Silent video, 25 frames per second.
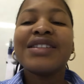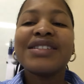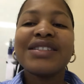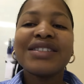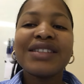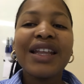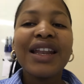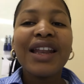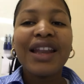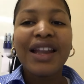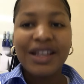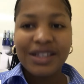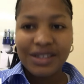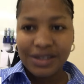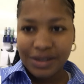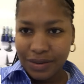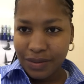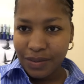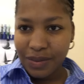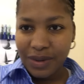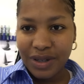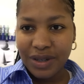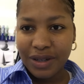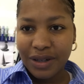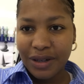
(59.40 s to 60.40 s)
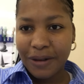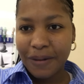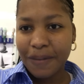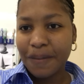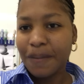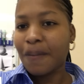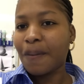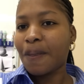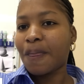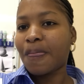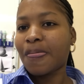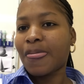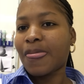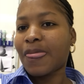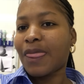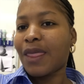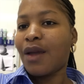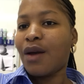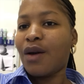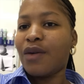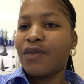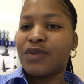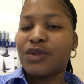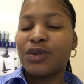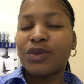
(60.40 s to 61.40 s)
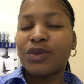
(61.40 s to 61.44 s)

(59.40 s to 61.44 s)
this is the last week of